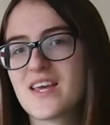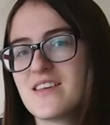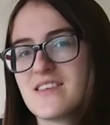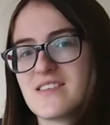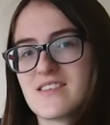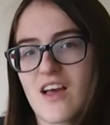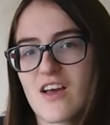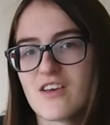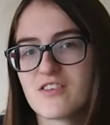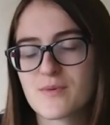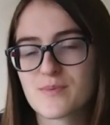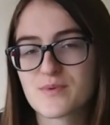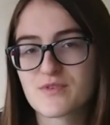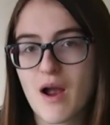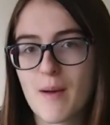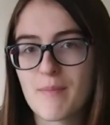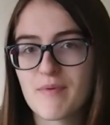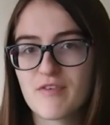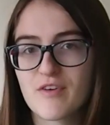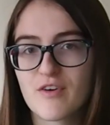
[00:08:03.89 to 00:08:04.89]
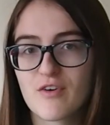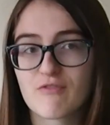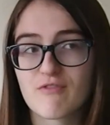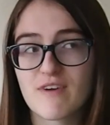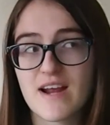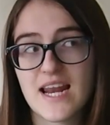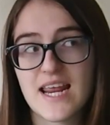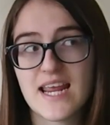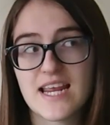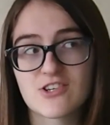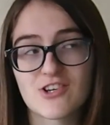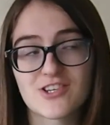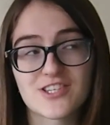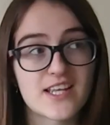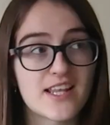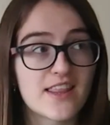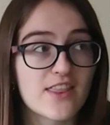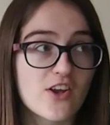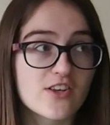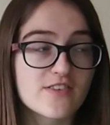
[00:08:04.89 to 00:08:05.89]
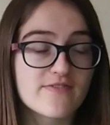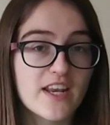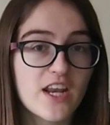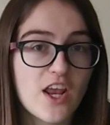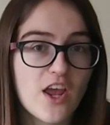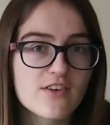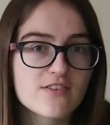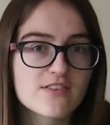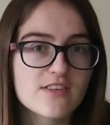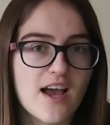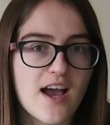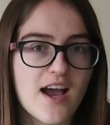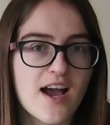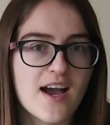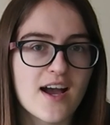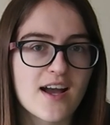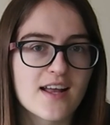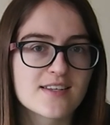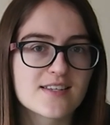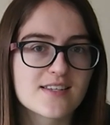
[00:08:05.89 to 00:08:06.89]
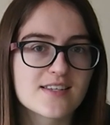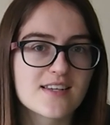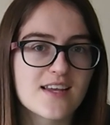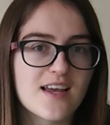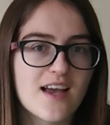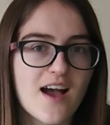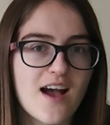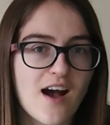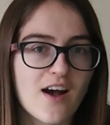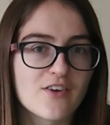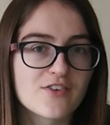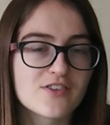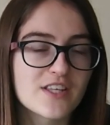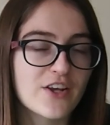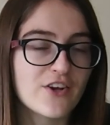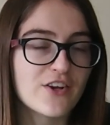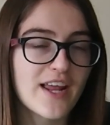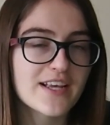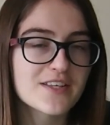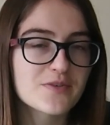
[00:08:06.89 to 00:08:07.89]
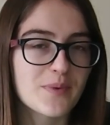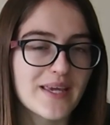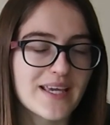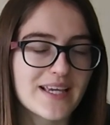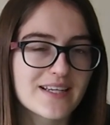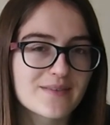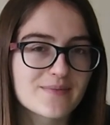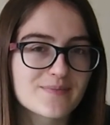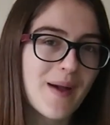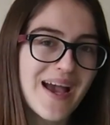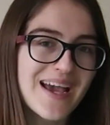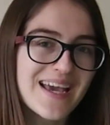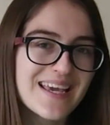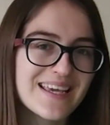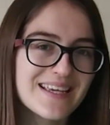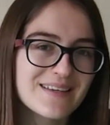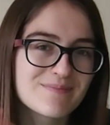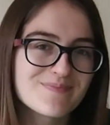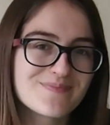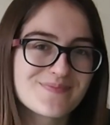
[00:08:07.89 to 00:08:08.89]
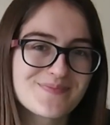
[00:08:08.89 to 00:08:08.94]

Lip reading: So subscribe if you're really interested in those videos, and I'll see you next week. Bye!